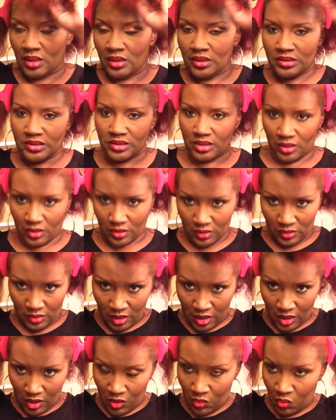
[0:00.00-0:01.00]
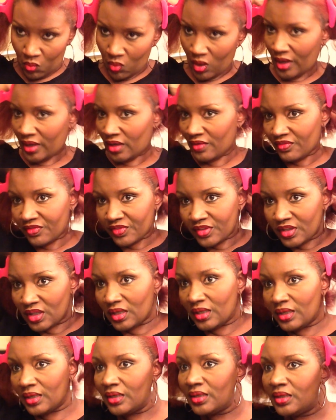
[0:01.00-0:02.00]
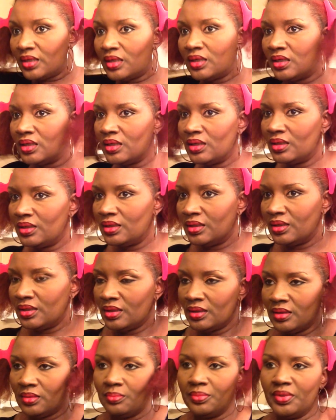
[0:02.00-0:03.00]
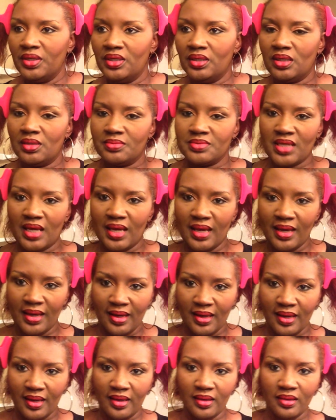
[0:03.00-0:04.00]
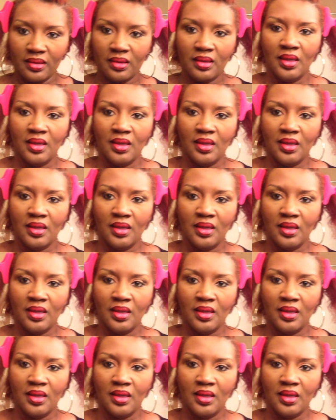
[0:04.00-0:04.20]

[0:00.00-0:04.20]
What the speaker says: So on one of the pinups I had